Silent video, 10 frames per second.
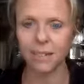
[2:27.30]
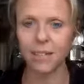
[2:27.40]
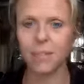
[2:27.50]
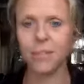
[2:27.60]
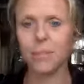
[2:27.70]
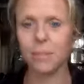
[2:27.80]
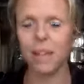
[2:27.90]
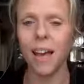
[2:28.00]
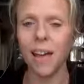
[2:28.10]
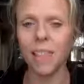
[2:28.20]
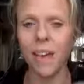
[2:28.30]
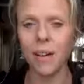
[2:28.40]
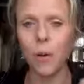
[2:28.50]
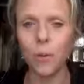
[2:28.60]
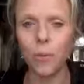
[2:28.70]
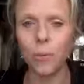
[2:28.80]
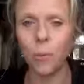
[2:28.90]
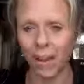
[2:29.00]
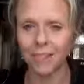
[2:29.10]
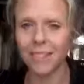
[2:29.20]
excuse me, their own
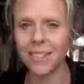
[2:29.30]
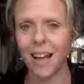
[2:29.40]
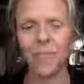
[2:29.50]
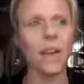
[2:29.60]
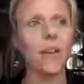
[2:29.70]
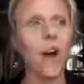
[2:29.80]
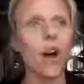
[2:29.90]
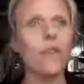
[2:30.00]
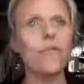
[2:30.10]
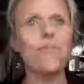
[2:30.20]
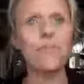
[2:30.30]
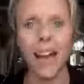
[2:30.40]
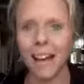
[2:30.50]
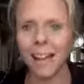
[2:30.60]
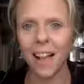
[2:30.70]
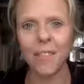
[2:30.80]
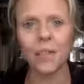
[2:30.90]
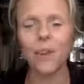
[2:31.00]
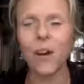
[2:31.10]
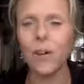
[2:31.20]
wits and their own brain and
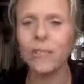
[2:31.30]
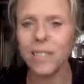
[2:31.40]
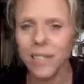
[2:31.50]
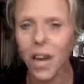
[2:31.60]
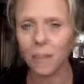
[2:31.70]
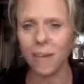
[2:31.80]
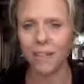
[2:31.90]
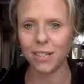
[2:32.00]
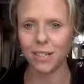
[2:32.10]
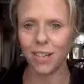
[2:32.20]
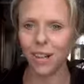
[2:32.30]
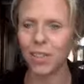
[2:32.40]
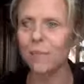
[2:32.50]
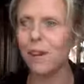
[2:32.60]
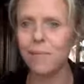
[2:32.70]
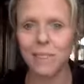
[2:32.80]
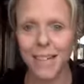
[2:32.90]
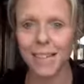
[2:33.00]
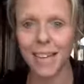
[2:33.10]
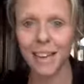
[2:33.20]
their own determination and their own
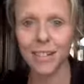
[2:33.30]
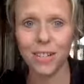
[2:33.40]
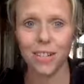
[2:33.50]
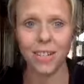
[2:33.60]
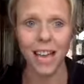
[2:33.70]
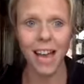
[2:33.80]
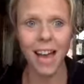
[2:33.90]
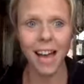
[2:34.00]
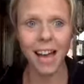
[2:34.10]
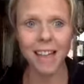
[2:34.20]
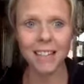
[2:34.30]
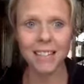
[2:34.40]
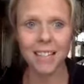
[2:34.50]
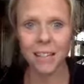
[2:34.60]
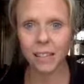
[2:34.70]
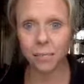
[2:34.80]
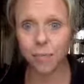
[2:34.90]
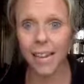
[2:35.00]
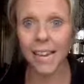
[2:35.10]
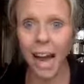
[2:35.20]
dedication. And
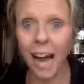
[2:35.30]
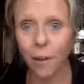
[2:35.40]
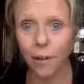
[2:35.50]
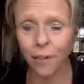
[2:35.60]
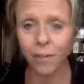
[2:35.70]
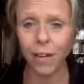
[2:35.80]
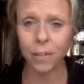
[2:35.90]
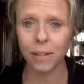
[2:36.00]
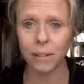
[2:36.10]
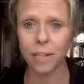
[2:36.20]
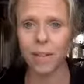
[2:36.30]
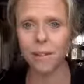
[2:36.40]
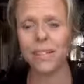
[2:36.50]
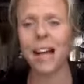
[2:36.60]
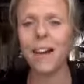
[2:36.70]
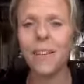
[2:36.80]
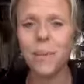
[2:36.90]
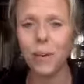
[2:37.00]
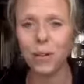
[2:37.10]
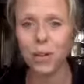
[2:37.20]
really how they feel about themselves, how
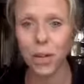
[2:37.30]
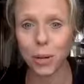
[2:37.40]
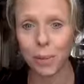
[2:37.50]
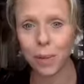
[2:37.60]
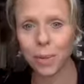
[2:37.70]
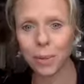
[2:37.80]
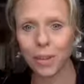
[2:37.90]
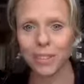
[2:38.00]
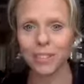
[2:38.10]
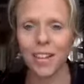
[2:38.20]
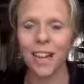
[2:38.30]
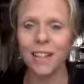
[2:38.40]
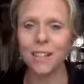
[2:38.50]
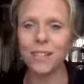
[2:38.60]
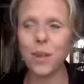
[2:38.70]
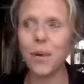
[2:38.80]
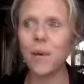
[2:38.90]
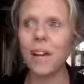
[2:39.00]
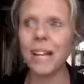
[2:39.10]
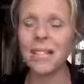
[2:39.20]
they want to show up in the world.
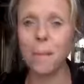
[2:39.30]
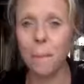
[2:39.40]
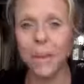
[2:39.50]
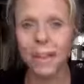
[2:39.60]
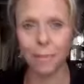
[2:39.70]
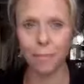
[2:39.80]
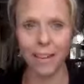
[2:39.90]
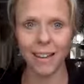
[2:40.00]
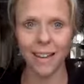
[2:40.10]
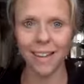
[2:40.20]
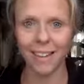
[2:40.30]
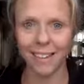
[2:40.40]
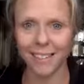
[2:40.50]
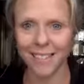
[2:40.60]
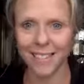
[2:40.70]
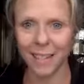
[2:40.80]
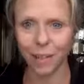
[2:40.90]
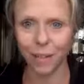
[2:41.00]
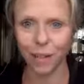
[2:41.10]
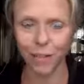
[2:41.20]
So it's a big, big highlight is
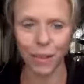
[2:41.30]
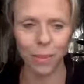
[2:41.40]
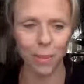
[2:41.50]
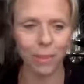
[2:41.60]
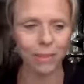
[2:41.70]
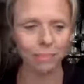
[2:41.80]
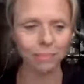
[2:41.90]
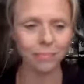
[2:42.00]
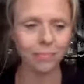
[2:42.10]
self love at the moment.